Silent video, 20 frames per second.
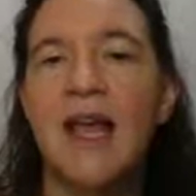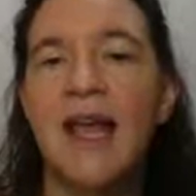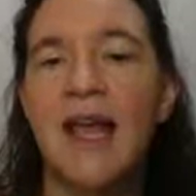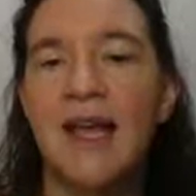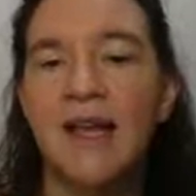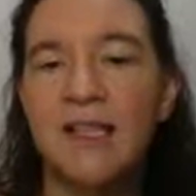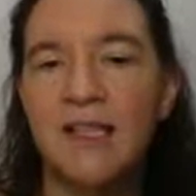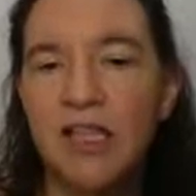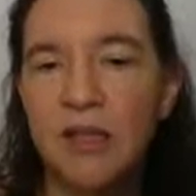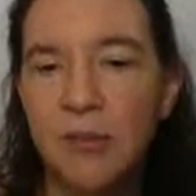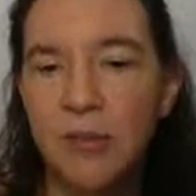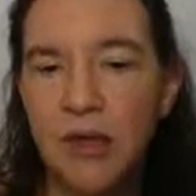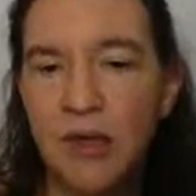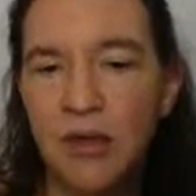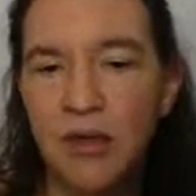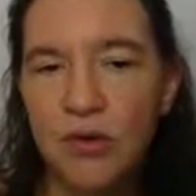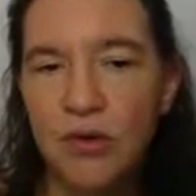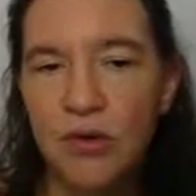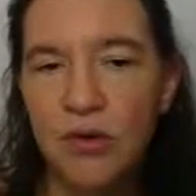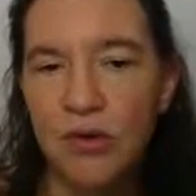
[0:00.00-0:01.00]
And
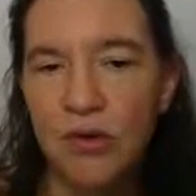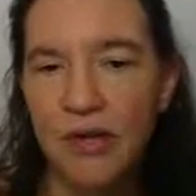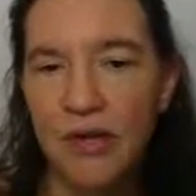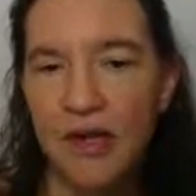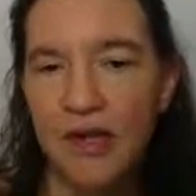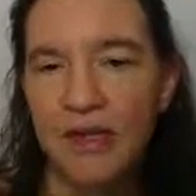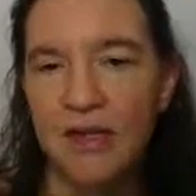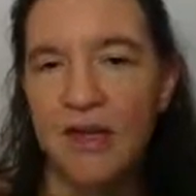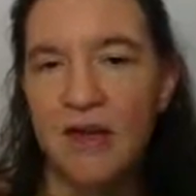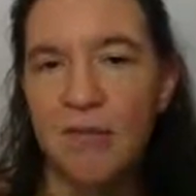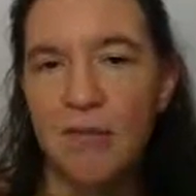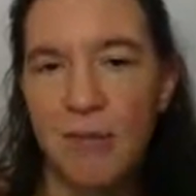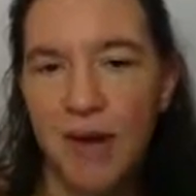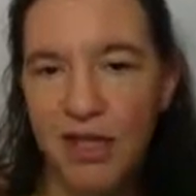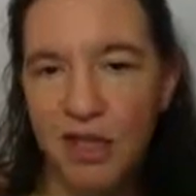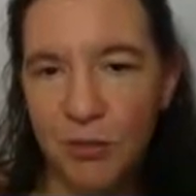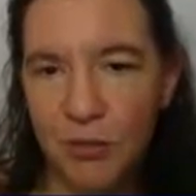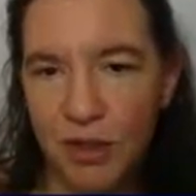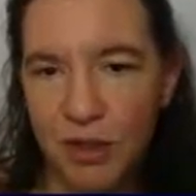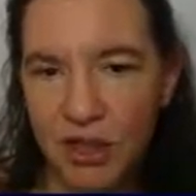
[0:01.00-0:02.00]
typically, you're looking at
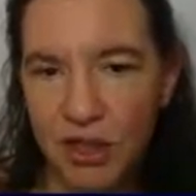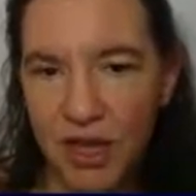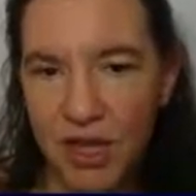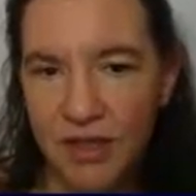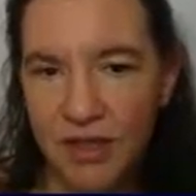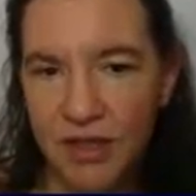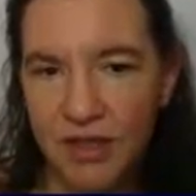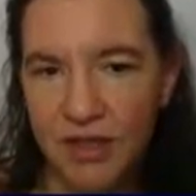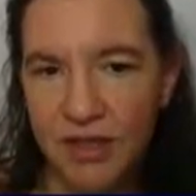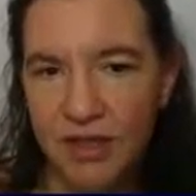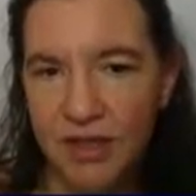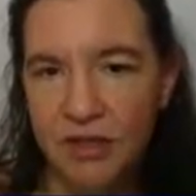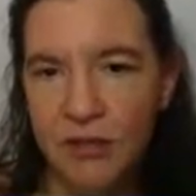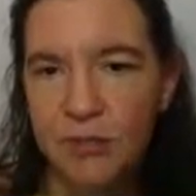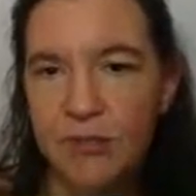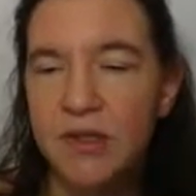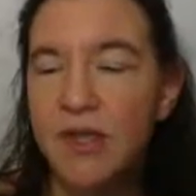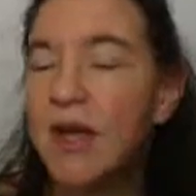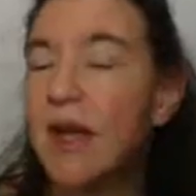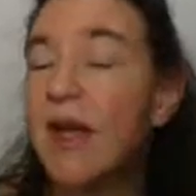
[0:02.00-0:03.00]
much, much larger
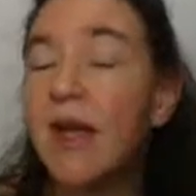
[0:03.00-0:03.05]
systems.